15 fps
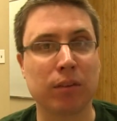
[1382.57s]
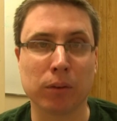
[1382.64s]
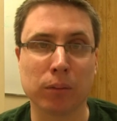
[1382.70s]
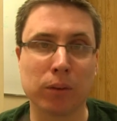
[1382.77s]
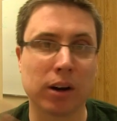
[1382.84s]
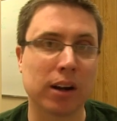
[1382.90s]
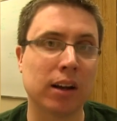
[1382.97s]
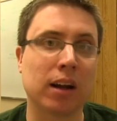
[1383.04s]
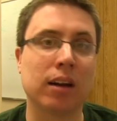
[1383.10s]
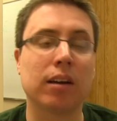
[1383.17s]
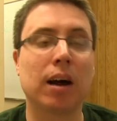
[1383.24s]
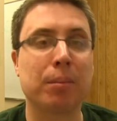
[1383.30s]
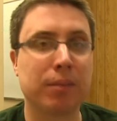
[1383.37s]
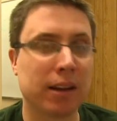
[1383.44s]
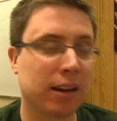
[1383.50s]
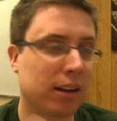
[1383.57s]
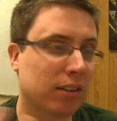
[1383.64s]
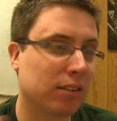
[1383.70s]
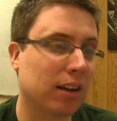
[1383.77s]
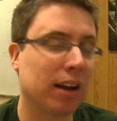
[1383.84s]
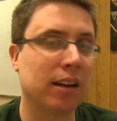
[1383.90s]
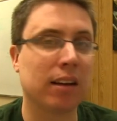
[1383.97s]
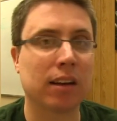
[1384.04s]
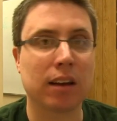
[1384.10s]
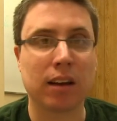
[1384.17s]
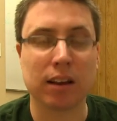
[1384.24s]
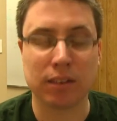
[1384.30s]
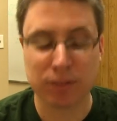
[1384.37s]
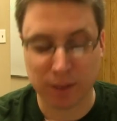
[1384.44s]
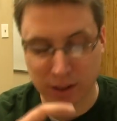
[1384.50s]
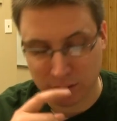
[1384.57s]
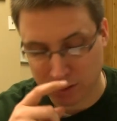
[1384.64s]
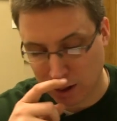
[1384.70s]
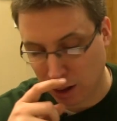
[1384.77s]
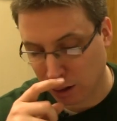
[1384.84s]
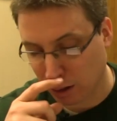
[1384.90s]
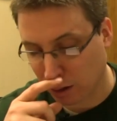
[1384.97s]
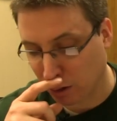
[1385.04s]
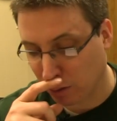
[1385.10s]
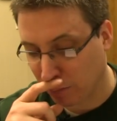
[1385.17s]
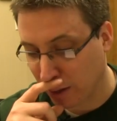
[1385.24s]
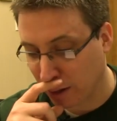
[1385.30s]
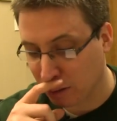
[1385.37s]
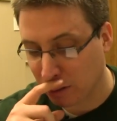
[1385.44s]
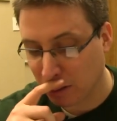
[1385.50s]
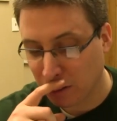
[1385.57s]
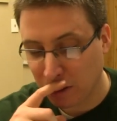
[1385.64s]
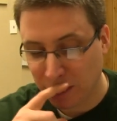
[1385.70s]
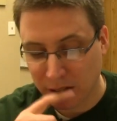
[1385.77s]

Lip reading: we're working on updating the site and its functionality and all that.